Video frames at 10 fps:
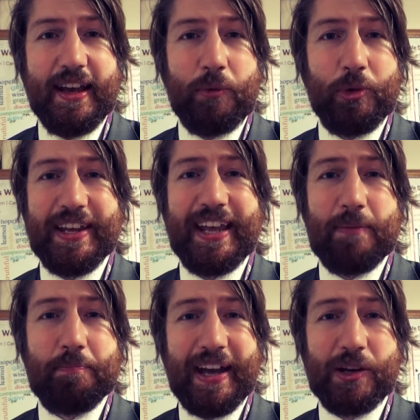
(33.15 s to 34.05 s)
And what they
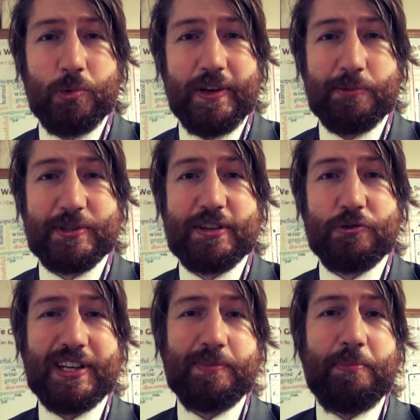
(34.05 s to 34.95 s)
came back with was
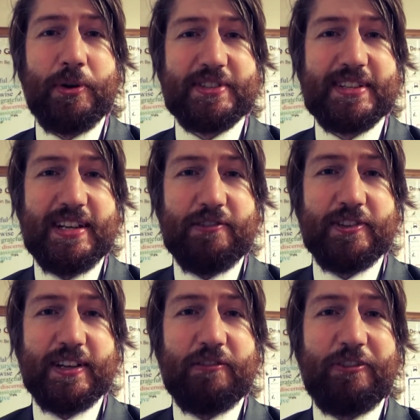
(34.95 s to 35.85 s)
incredibly positive.